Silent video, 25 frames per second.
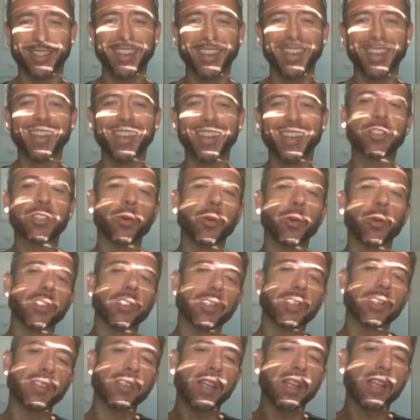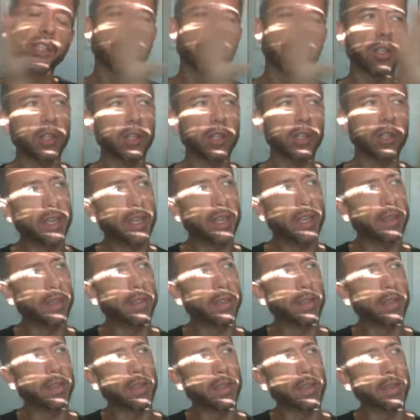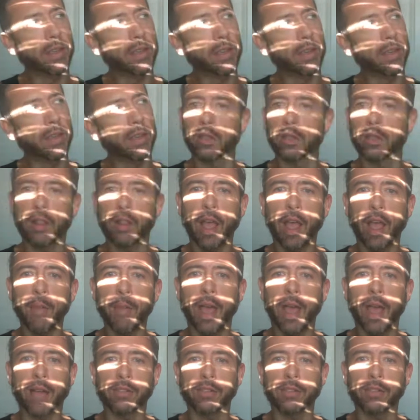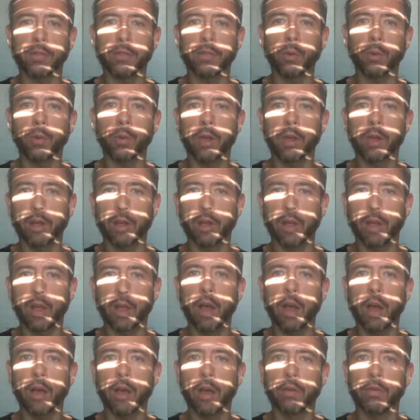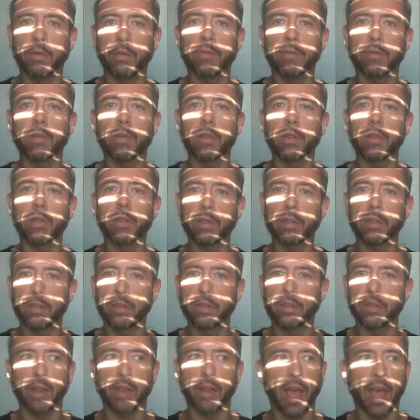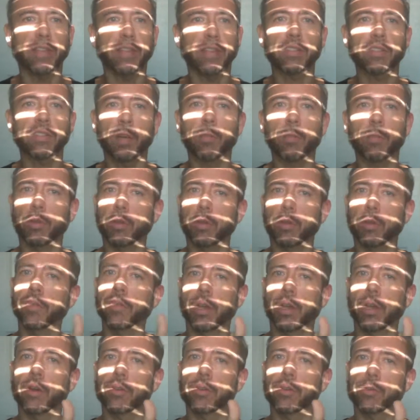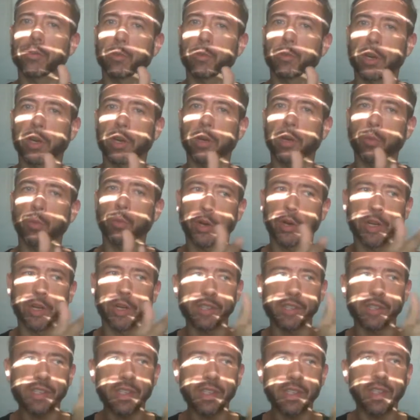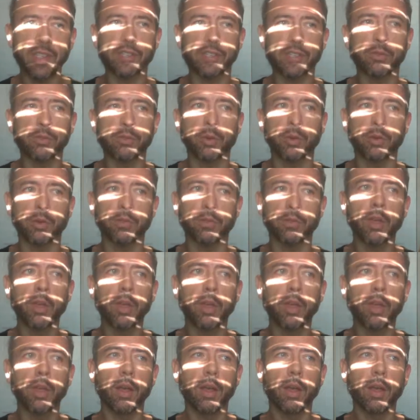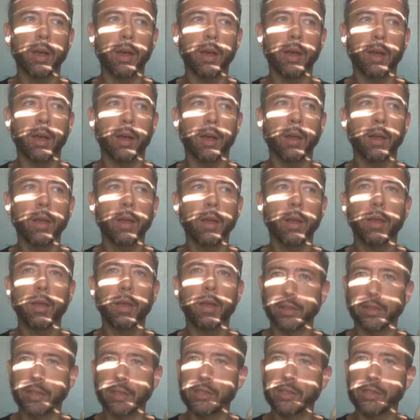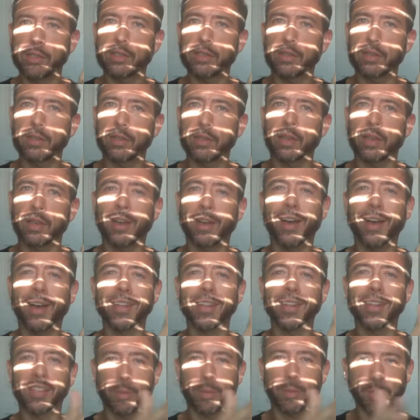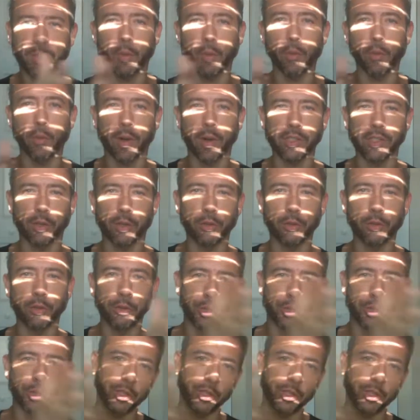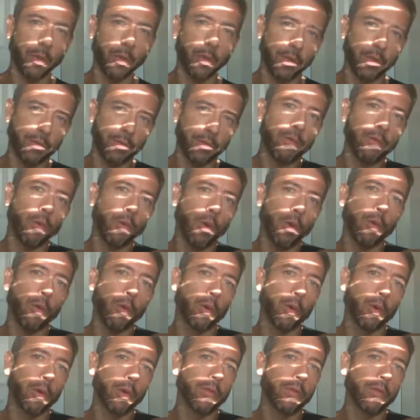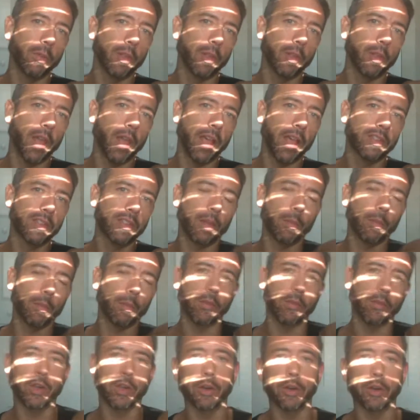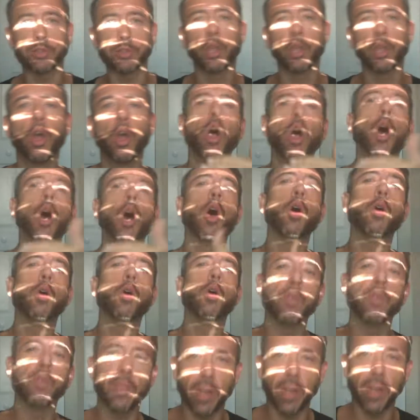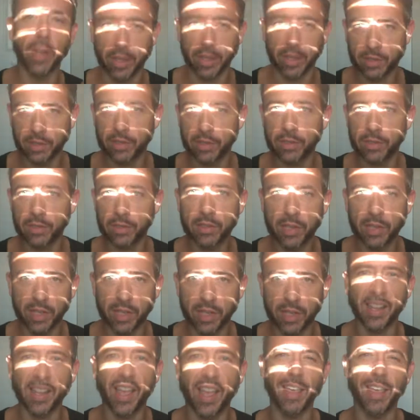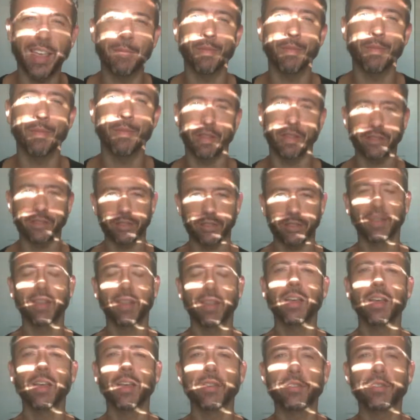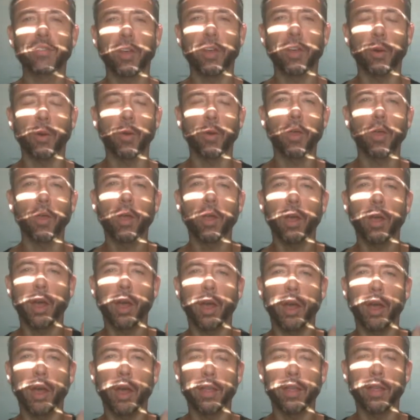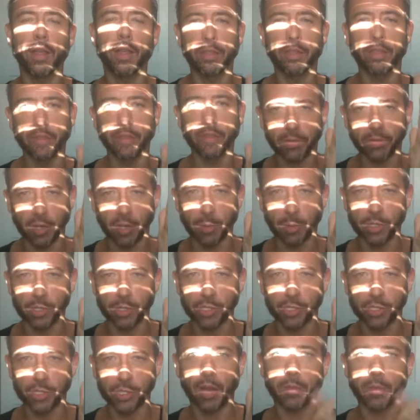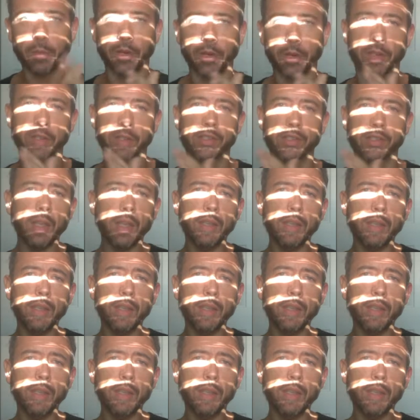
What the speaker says: So it's essentially the climax, if you will, of the last couple of years. We're gonna see a sort of at least the concept of a resolution going forward from the last couple of years over the next 6 to 8 months. So let's talk about shadow periods.